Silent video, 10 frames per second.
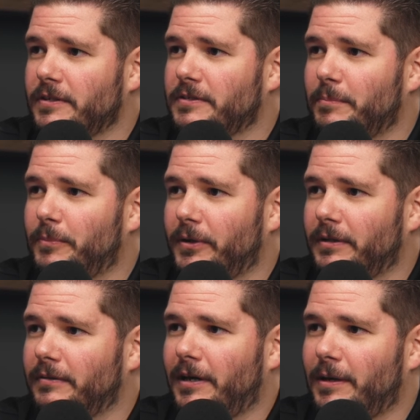at some point
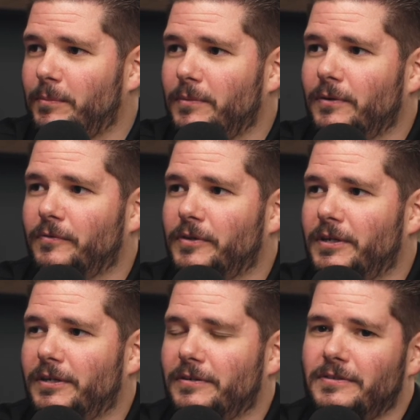in time over the
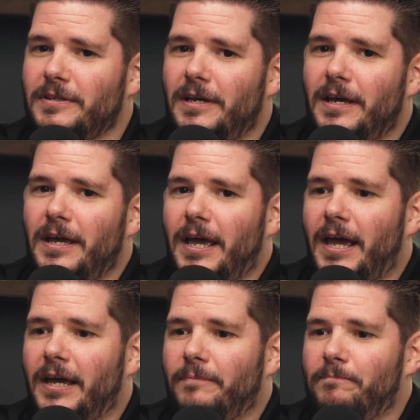years,
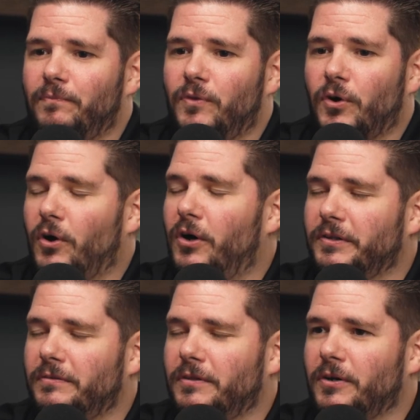and they're
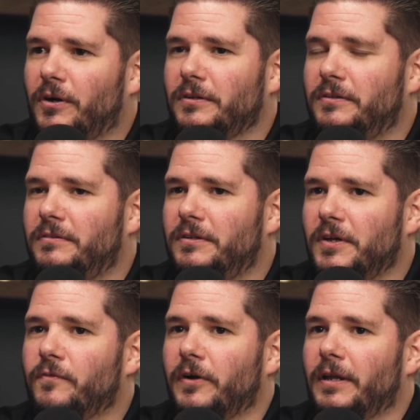all
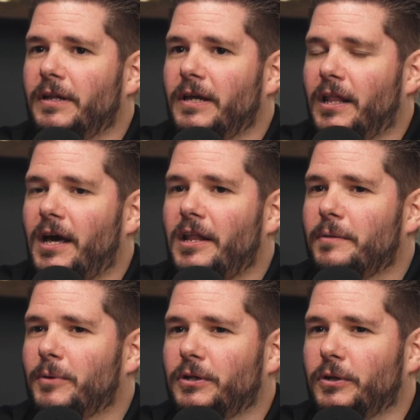different, and a lot of
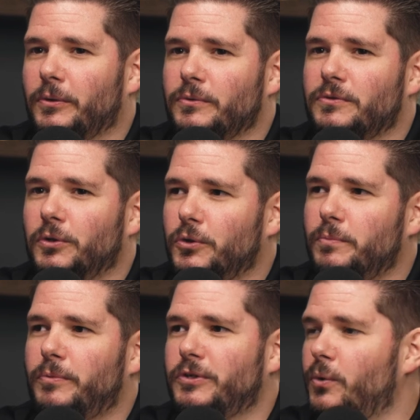them are closed
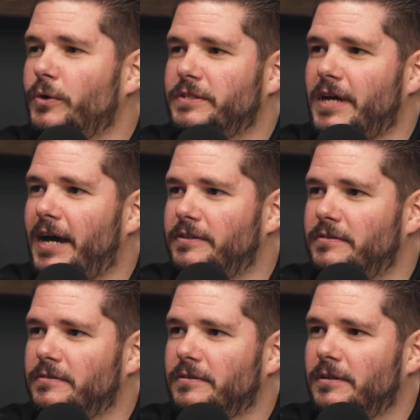loop, which always
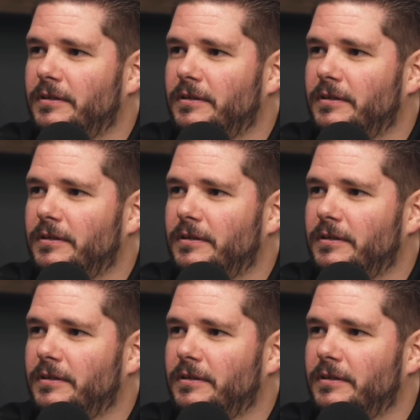adds,